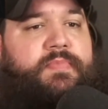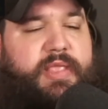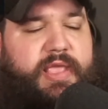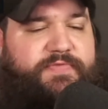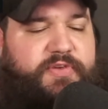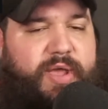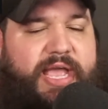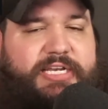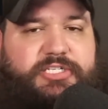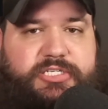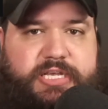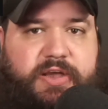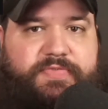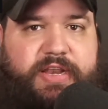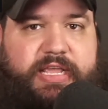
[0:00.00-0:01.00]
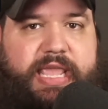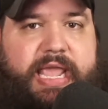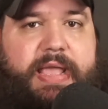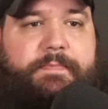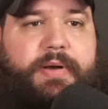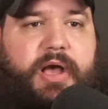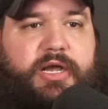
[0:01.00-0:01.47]
if you had yourself in a
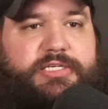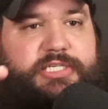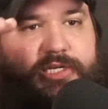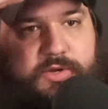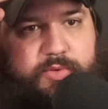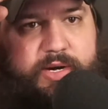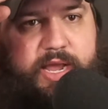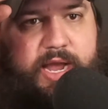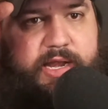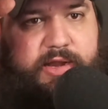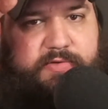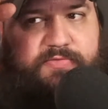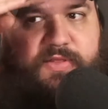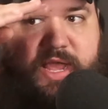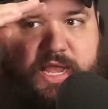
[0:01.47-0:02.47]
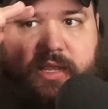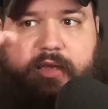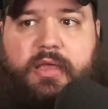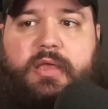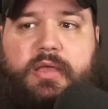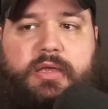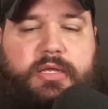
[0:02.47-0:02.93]
cam box and you were kind of like
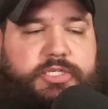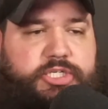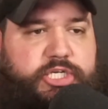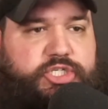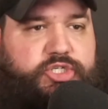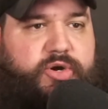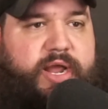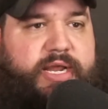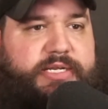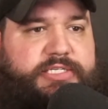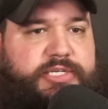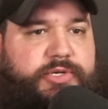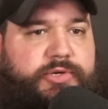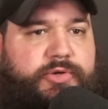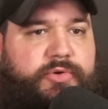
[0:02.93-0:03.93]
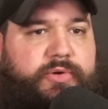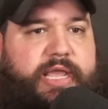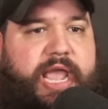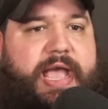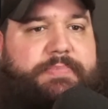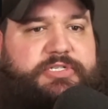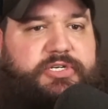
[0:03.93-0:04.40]
just trying to
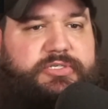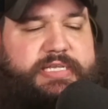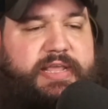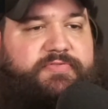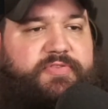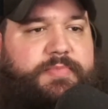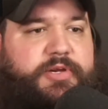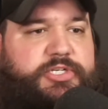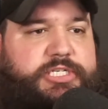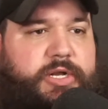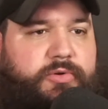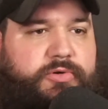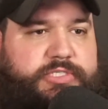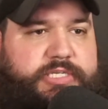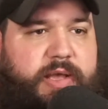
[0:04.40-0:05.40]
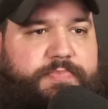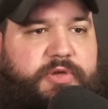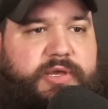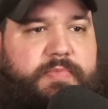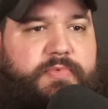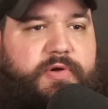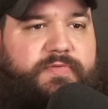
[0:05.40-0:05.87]
capture, say, from your shoulders up,
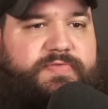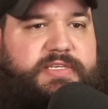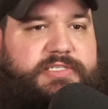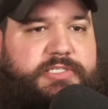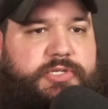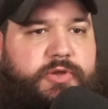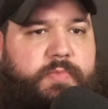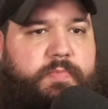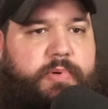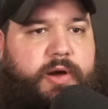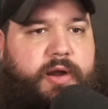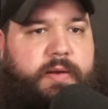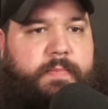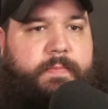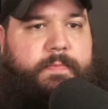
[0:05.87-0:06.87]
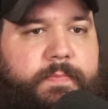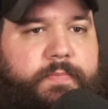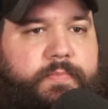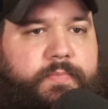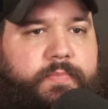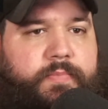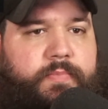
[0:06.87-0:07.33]
you can move this zoom bar
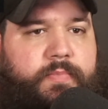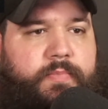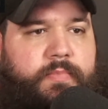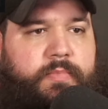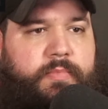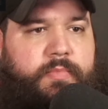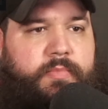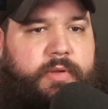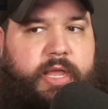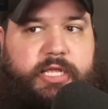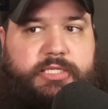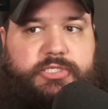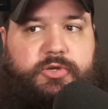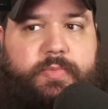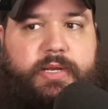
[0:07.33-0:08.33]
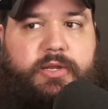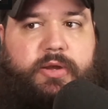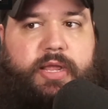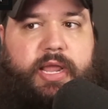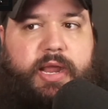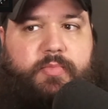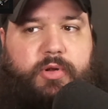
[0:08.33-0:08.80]
and zoom in your
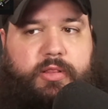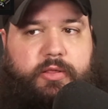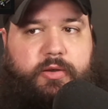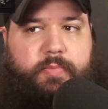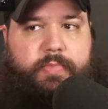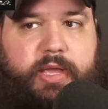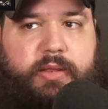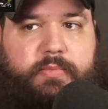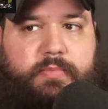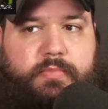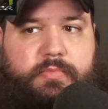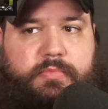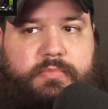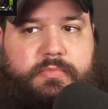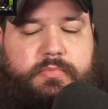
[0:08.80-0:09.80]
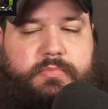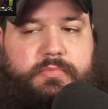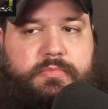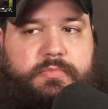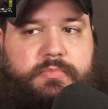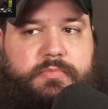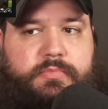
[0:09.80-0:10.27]
camera a little bit.
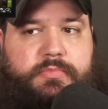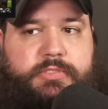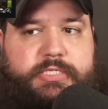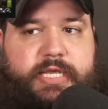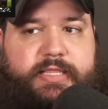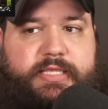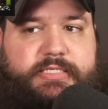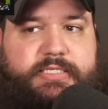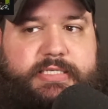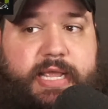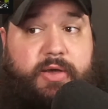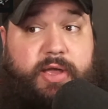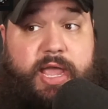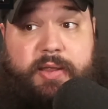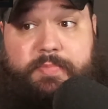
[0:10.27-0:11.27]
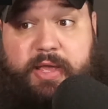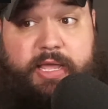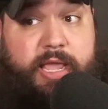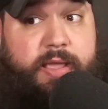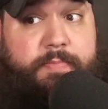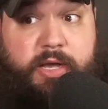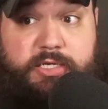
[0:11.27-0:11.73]
Say this is how I had my
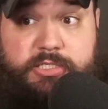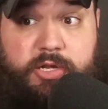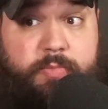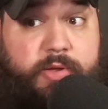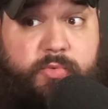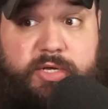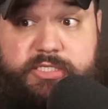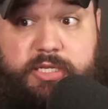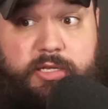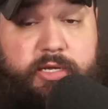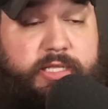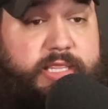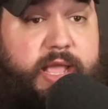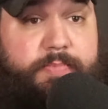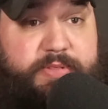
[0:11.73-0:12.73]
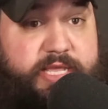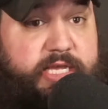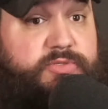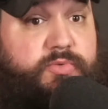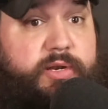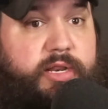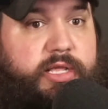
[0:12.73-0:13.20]
cam box. Nobody wants to look at that, but
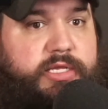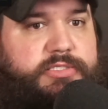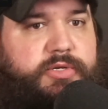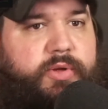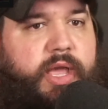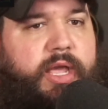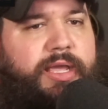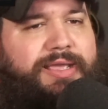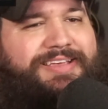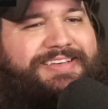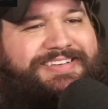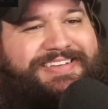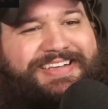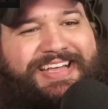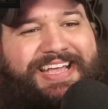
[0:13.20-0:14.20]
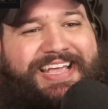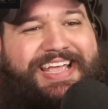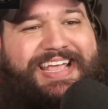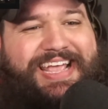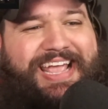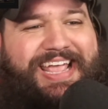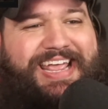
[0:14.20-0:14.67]
that's what it is, okay?
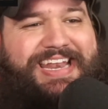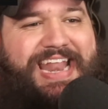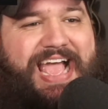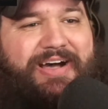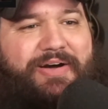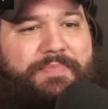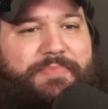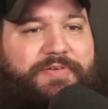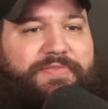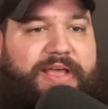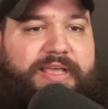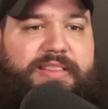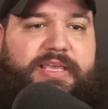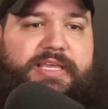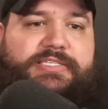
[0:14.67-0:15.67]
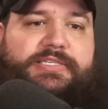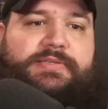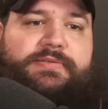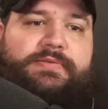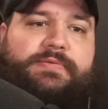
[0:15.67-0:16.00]
And now I move like this.